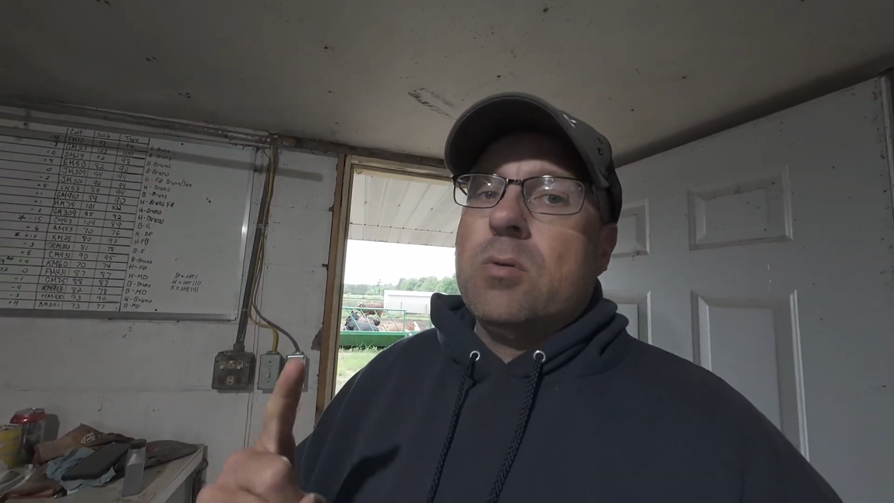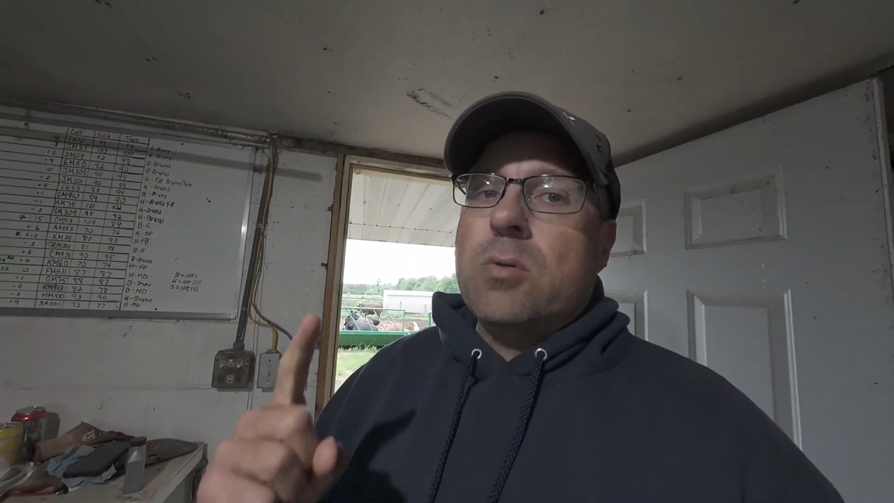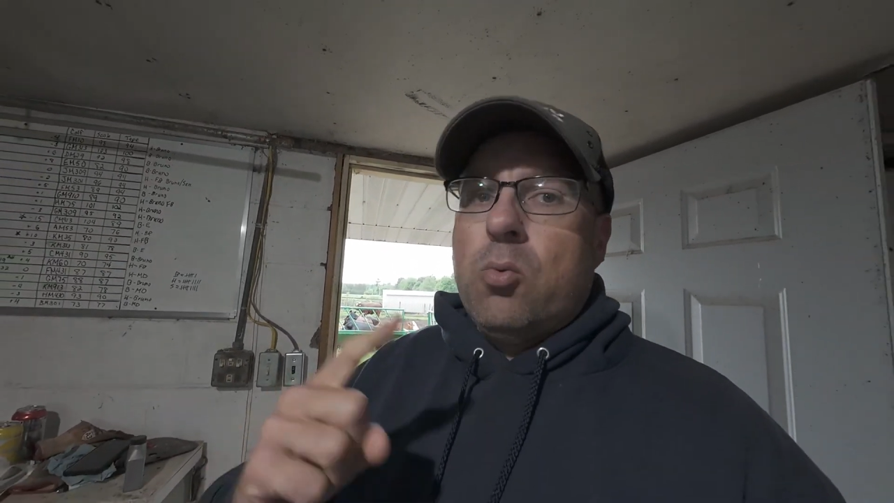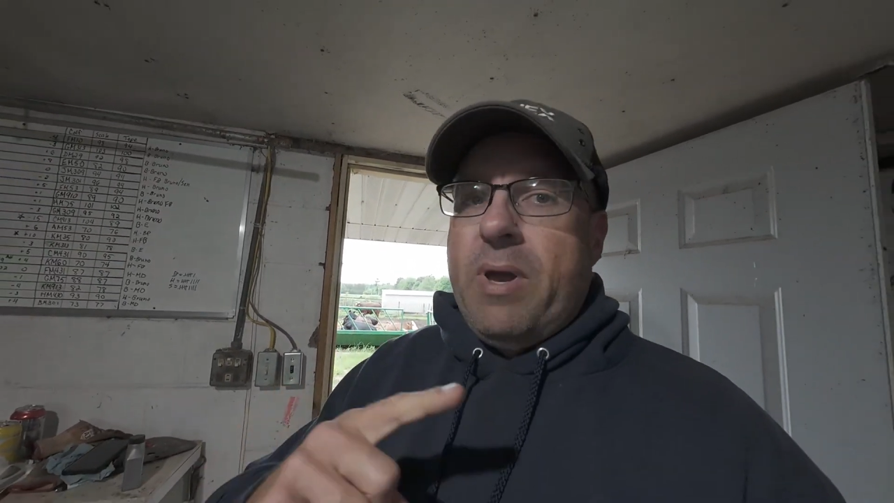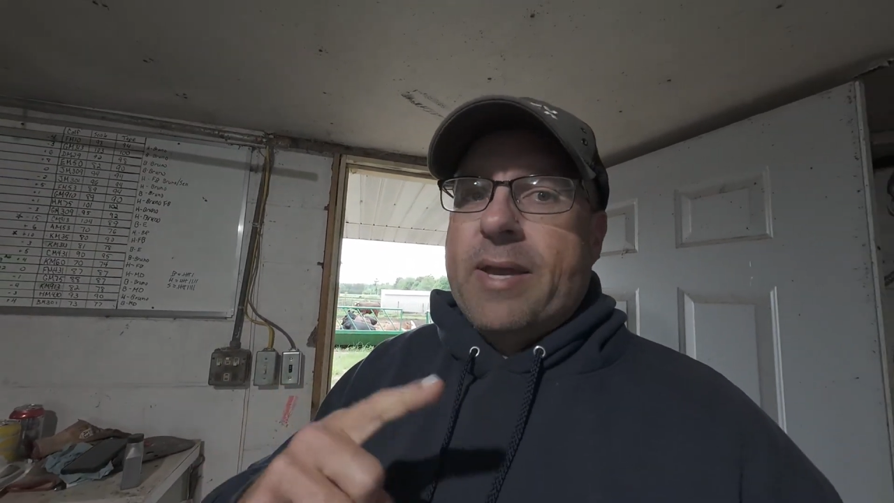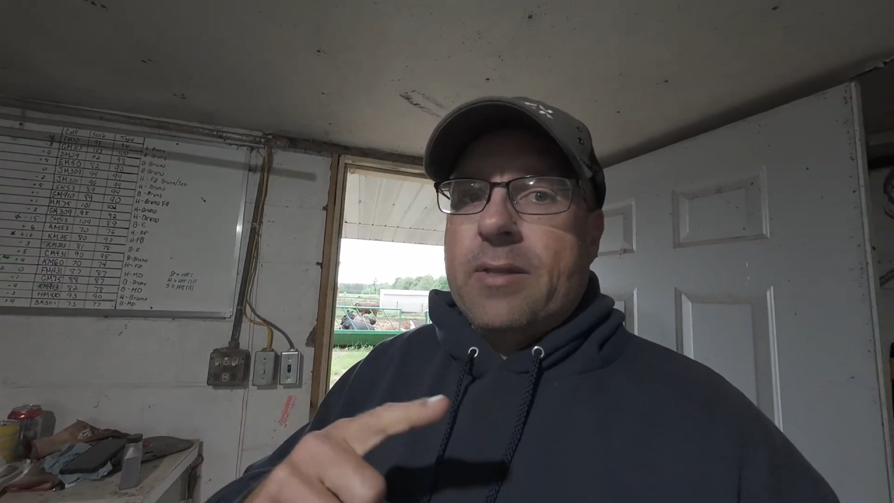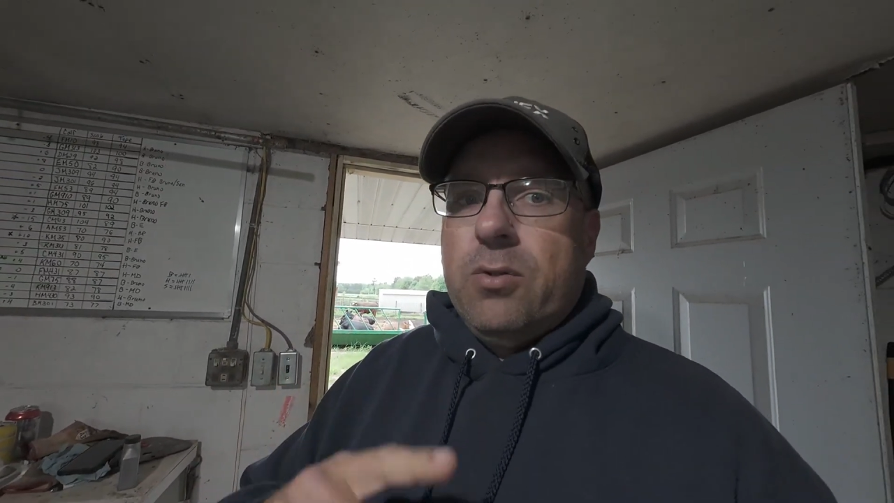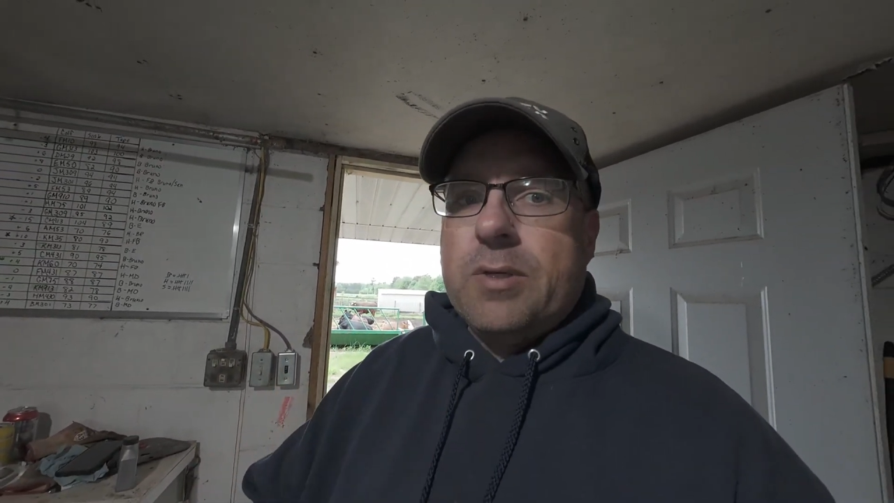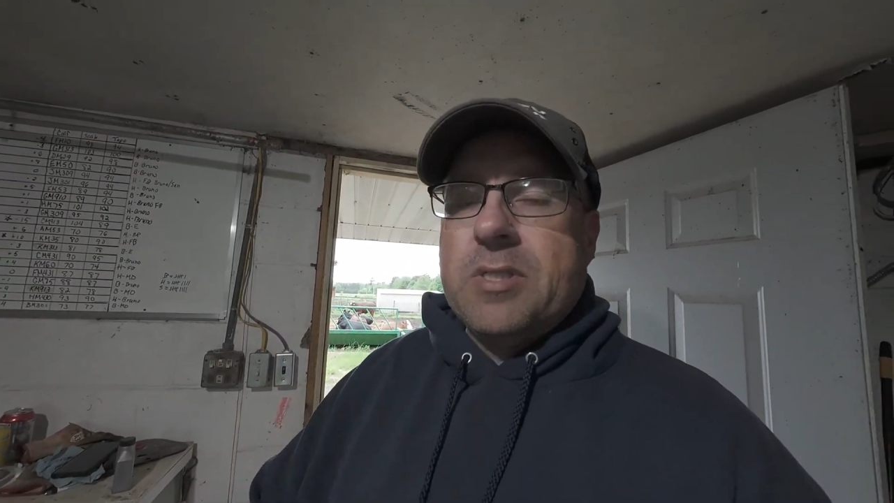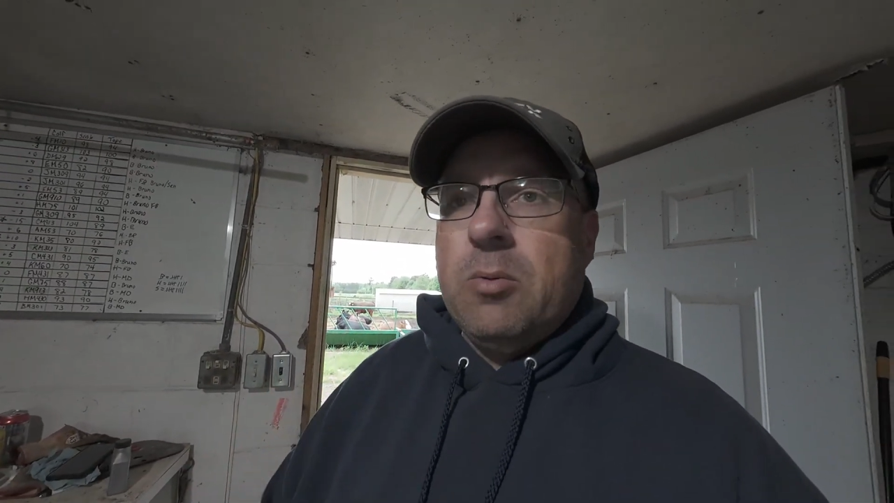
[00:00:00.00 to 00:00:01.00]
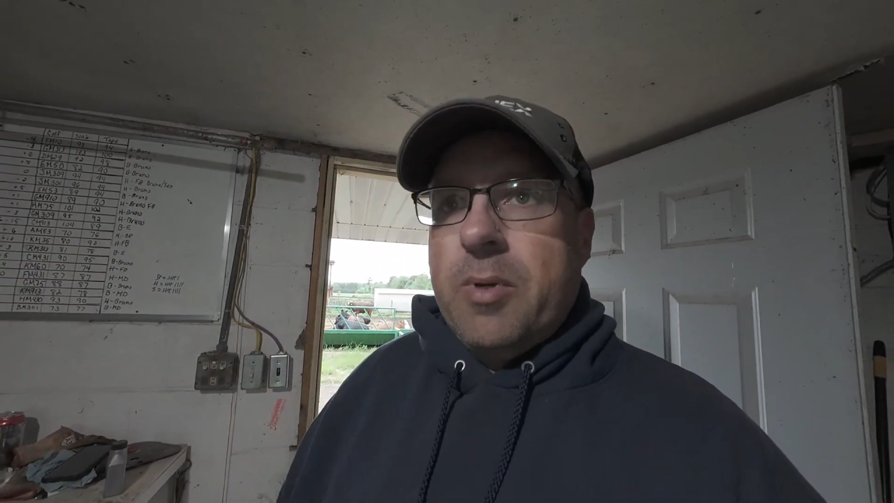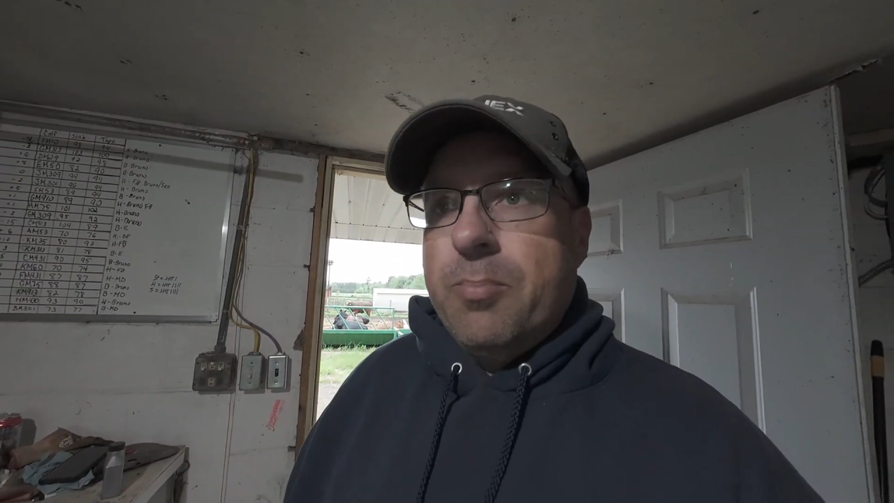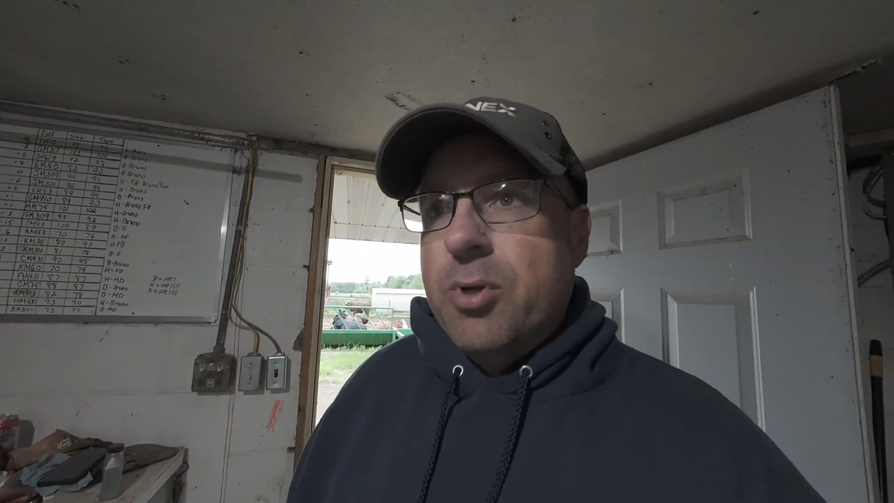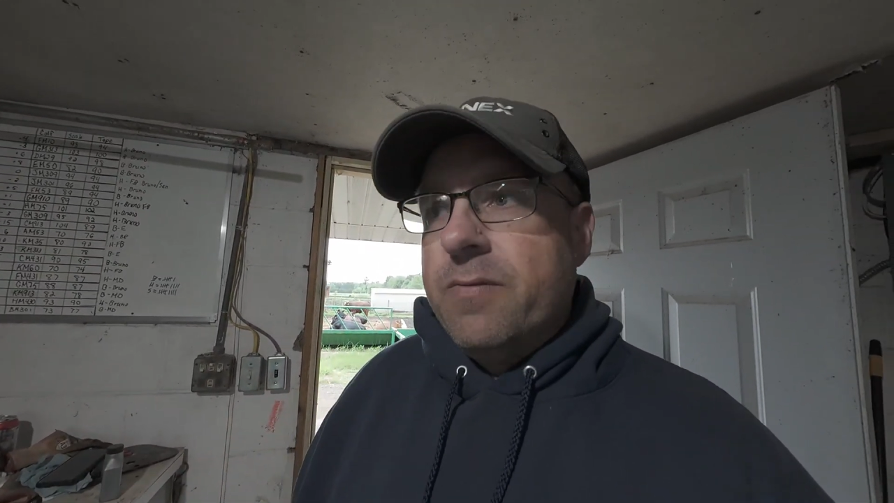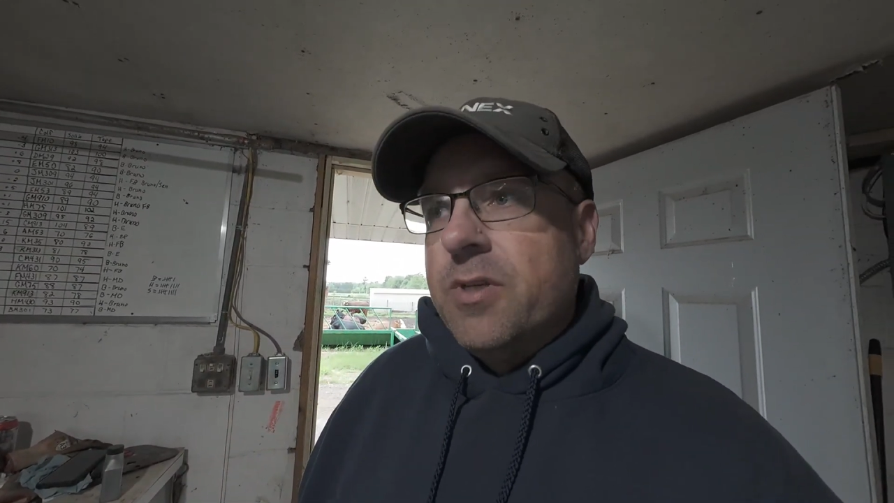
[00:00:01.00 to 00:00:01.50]
go back and look at some of my
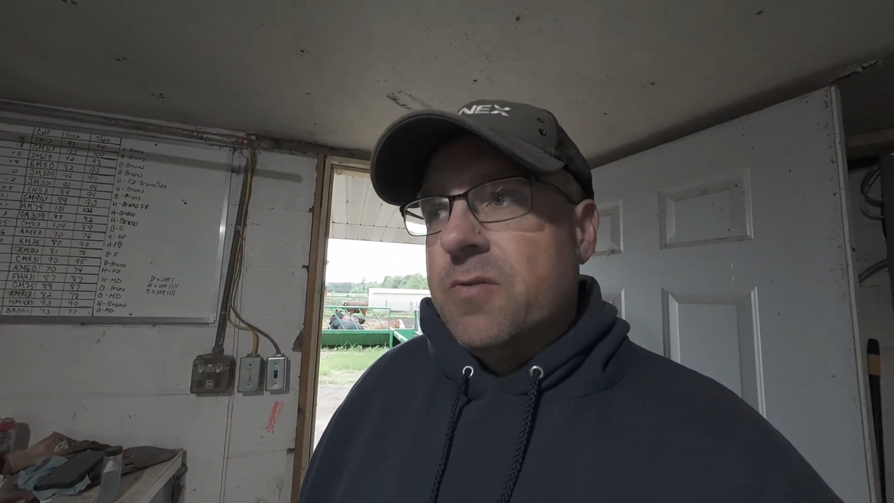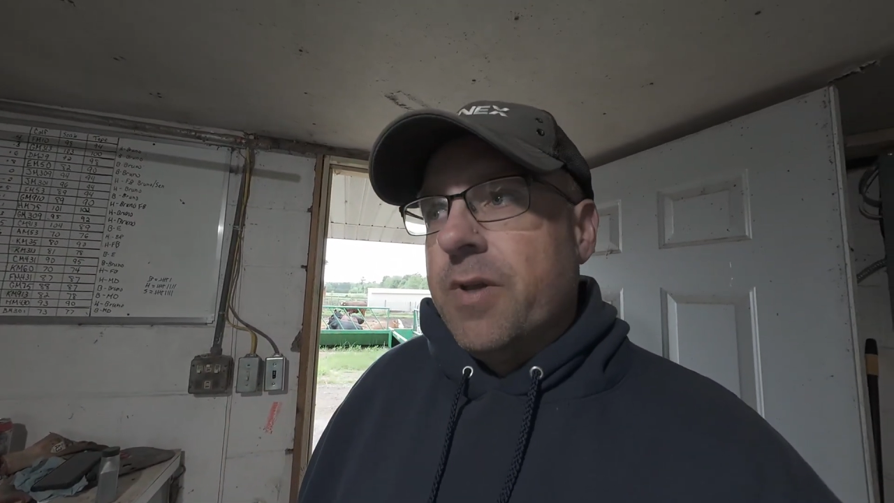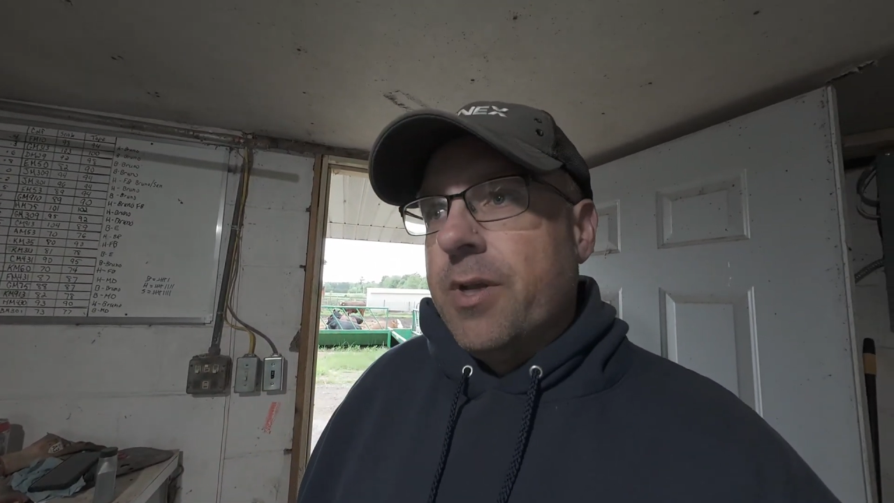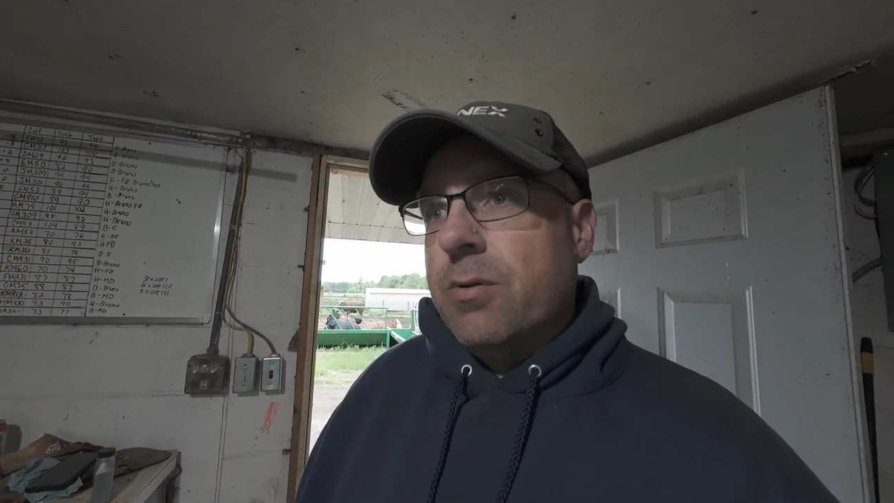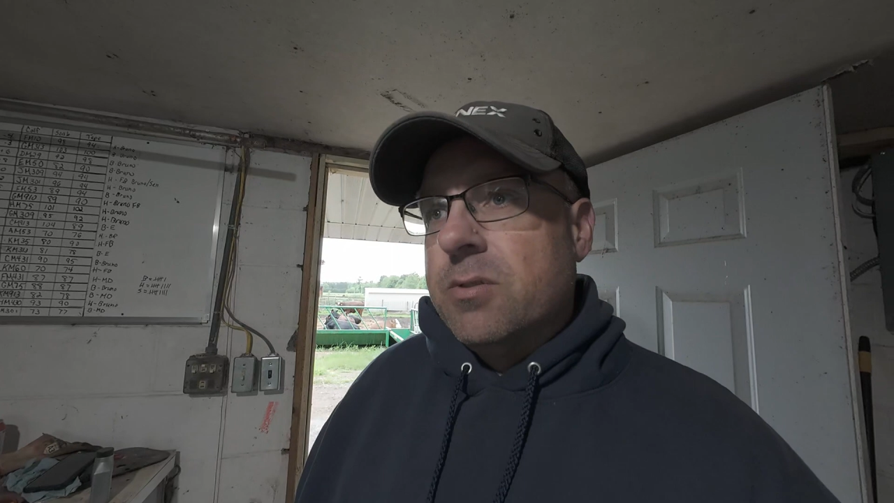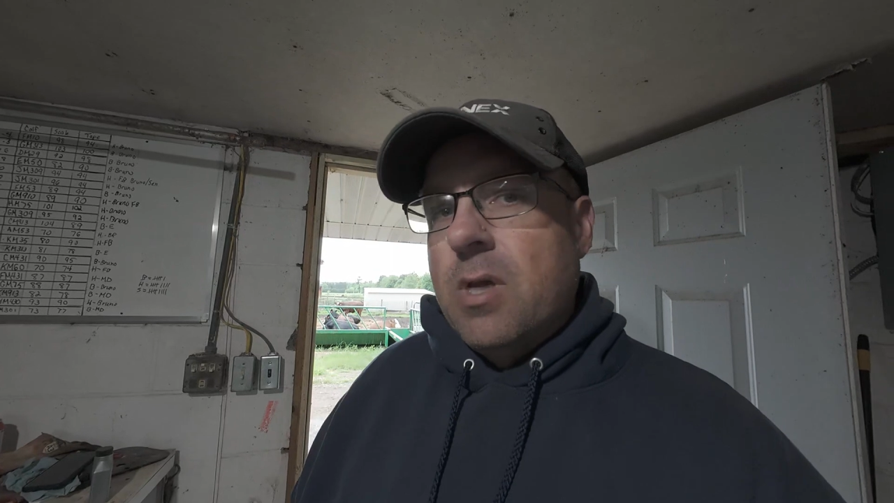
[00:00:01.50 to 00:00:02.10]
previous videos.